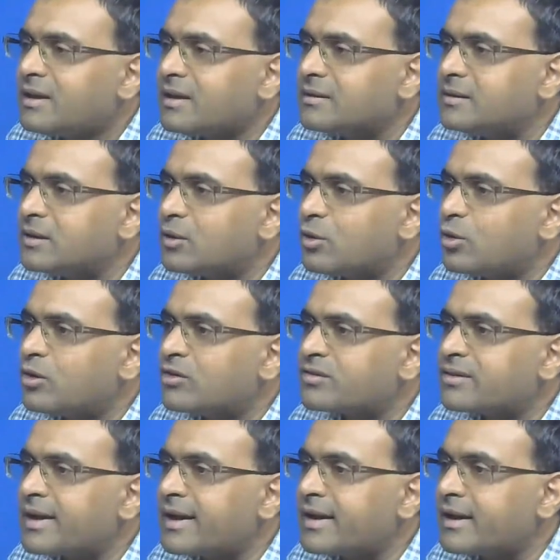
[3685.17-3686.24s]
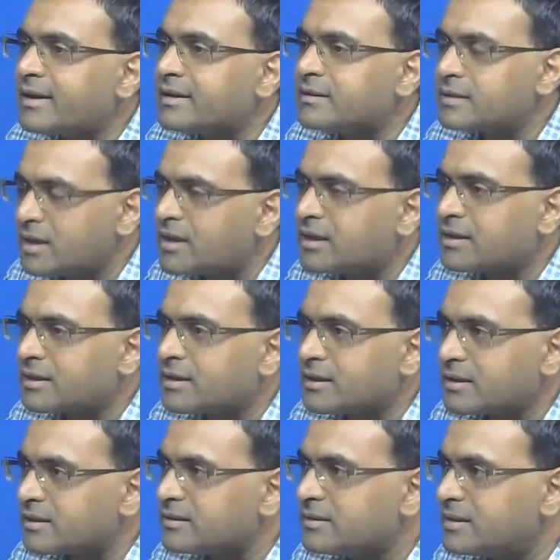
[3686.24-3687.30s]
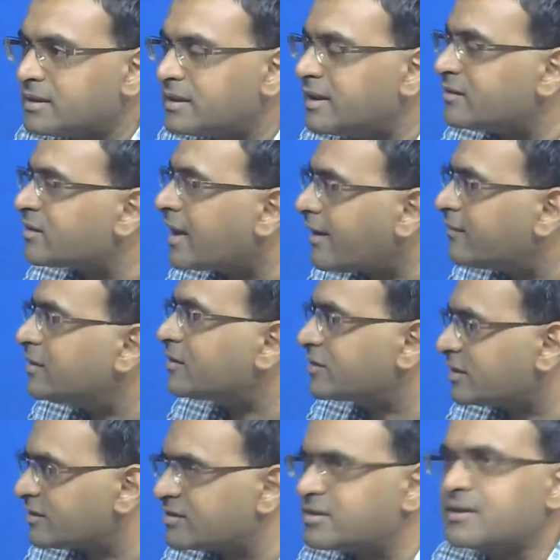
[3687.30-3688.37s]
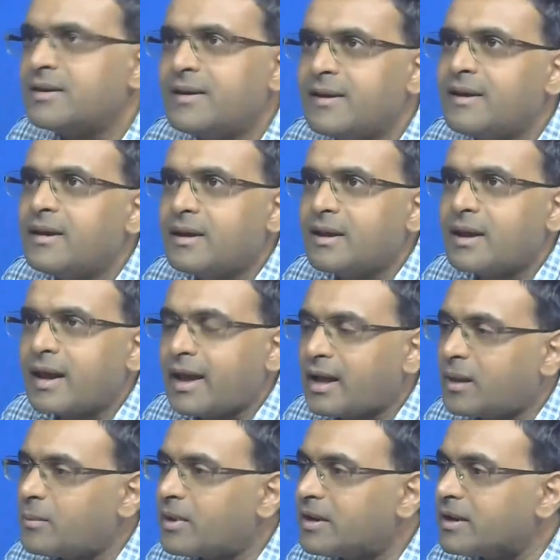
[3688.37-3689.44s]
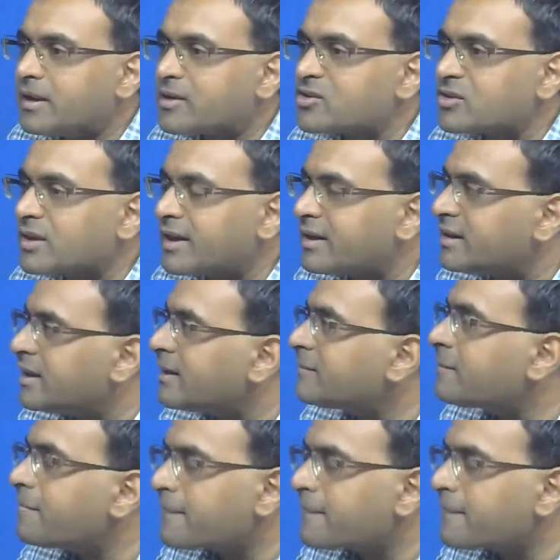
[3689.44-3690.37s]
in the course, and I think the TS have discussed an ML detection idea.